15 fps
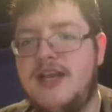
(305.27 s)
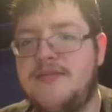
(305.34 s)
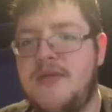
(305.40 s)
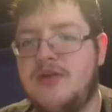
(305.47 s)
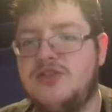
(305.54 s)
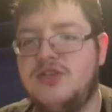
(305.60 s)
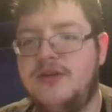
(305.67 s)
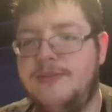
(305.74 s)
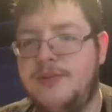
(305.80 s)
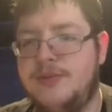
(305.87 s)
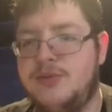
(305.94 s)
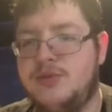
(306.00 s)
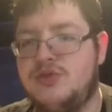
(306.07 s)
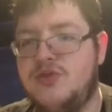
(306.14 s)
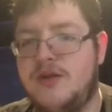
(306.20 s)
to Dave Meltzer,
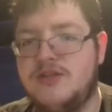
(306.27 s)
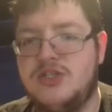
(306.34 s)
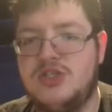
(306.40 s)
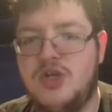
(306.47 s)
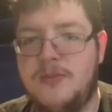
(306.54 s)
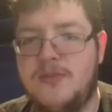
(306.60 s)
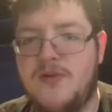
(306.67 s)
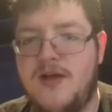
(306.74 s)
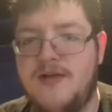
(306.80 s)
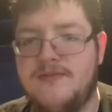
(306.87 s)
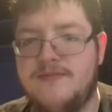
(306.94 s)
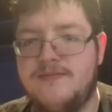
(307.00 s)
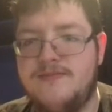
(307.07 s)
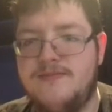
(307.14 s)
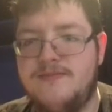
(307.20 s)
WWE was trying to shop
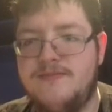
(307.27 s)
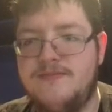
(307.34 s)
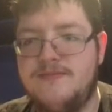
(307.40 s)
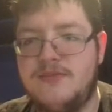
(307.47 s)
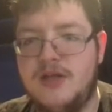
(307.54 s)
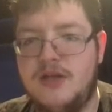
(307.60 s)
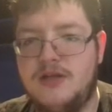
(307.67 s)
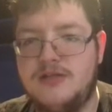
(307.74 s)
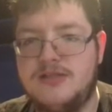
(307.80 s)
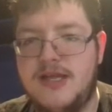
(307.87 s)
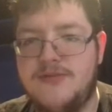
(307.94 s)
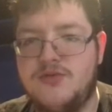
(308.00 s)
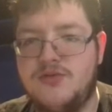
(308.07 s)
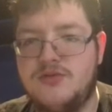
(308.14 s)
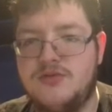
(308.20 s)
around
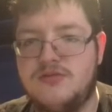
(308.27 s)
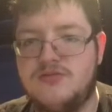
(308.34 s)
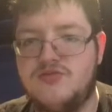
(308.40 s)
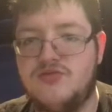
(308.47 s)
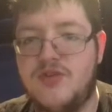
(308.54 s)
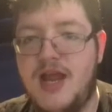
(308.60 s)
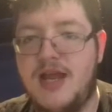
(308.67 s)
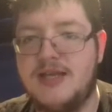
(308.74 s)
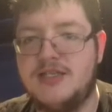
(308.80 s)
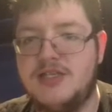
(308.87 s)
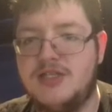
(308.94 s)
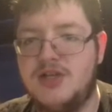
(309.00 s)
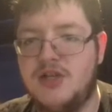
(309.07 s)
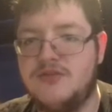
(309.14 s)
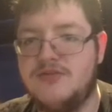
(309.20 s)
several
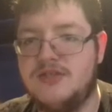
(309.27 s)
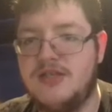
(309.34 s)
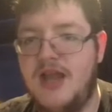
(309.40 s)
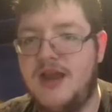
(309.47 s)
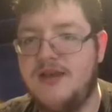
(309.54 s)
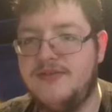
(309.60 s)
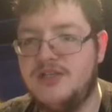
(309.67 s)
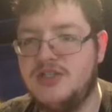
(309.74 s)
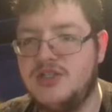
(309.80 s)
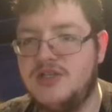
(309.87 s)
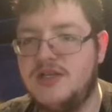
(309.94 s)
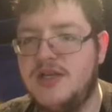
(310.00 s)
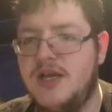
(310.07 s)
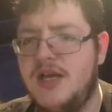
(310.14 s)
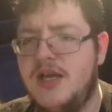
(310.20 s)
reality shows for
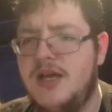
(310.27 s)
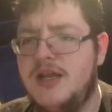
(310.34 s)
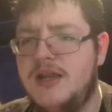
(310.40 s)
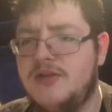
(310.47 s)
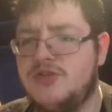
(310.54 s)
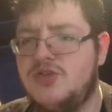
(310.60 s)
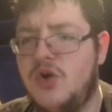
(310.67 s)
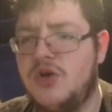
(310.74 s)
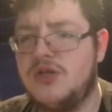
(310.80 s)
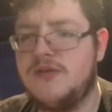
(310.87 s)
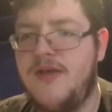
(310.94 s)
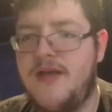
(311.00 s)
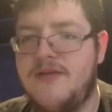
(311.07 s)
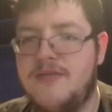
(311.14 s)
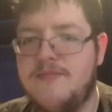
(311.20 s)
television. There was talk
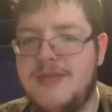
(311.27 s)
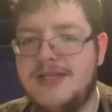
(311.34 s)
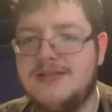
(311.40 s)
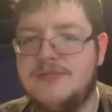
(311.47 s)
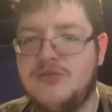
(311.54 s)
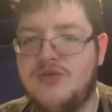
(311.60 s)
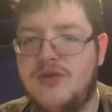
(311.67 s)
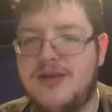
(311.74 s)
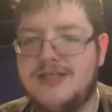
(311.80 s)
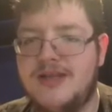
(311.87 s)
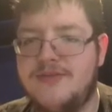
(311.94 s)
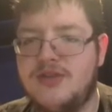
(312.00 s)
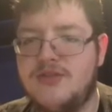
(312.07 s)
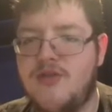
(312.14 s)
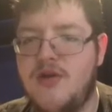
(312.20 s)
of having Miz and Maurice
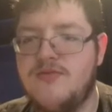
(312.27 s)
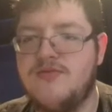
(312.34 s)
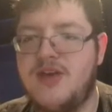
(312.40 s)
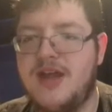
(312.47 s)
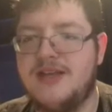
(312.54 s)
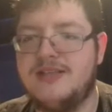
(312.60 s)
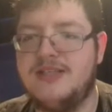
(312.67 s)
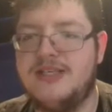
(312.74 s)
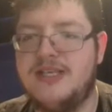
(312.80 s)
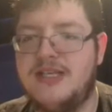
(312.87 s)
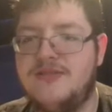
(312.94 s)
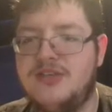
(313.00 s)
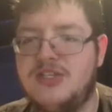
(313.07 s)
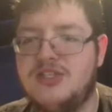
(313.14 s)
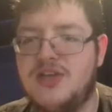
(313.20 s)
having their own reality
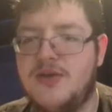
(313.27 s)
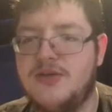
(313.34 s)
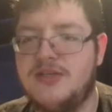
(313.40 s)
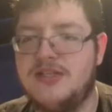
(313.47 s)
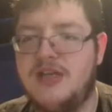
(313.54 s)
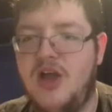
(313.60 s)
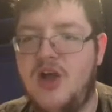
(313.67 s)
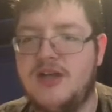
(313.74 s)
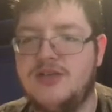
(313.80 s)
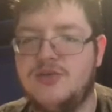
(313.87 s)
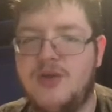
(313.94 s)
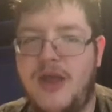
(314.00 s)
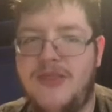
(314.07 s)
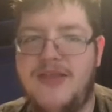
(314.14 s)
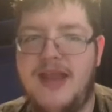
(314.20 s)
TV show
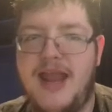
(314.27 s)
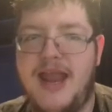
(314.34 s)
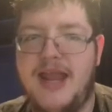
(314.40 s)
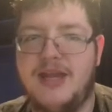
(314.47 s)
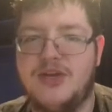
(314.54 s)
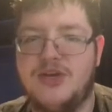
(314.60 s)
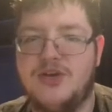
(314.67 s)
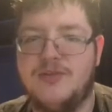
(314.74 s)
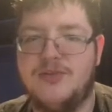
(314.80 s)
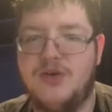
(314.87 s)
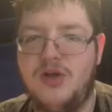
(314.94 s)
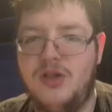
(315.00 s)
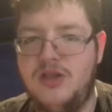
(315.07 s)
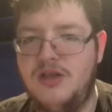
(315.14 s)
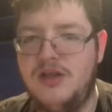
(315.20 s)
titled The It
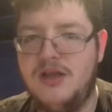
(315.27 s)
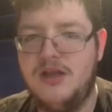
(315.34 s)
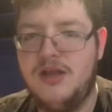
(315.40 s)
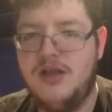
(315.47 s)
Couple.